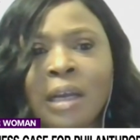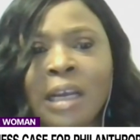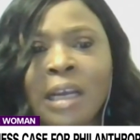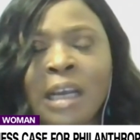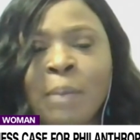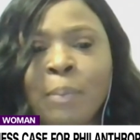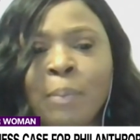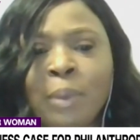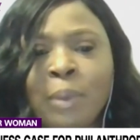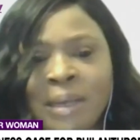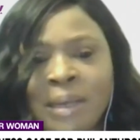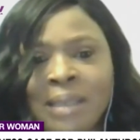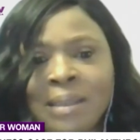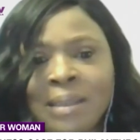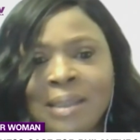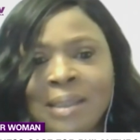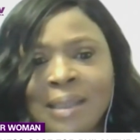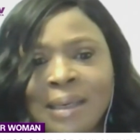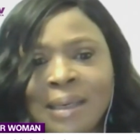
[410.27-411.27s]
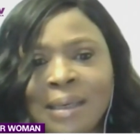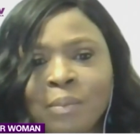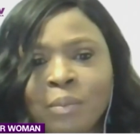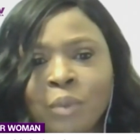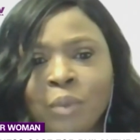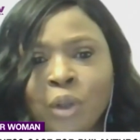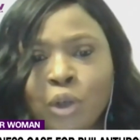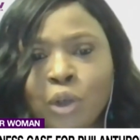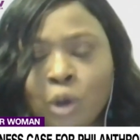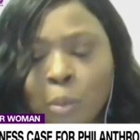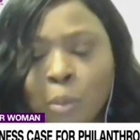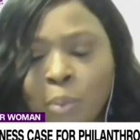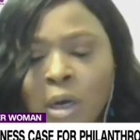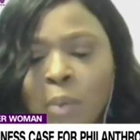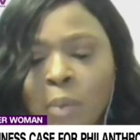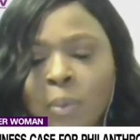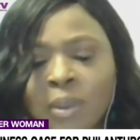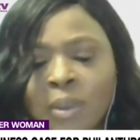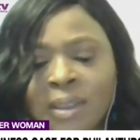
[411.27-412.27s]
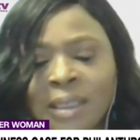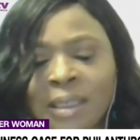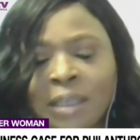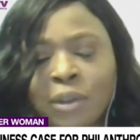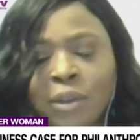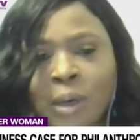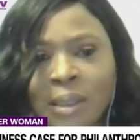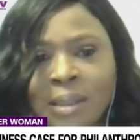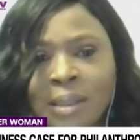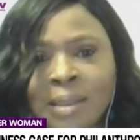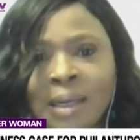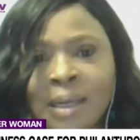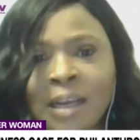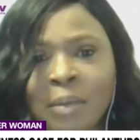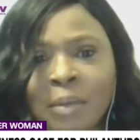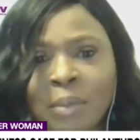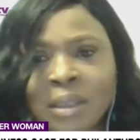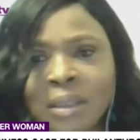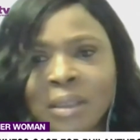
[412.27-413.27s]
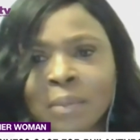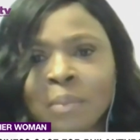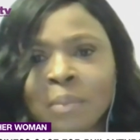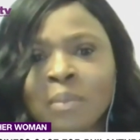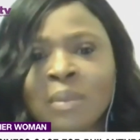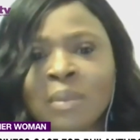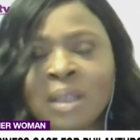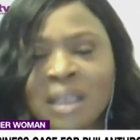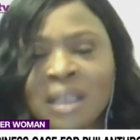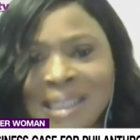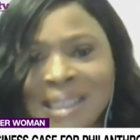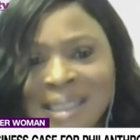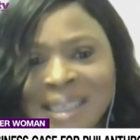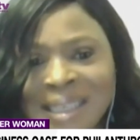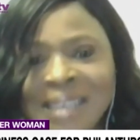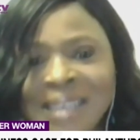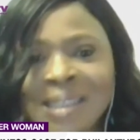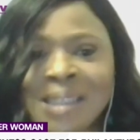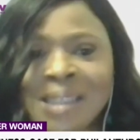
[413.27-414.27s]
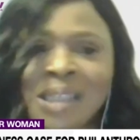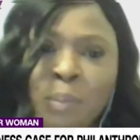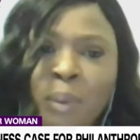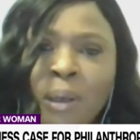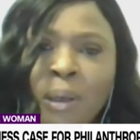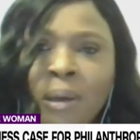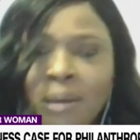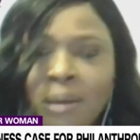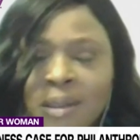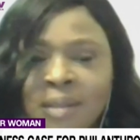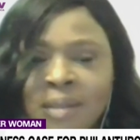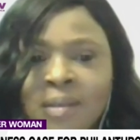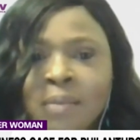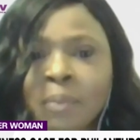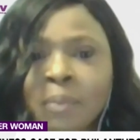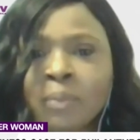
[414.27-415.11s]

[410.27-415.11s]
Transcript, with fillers: implementing your purpose and your assignment. sixty plus,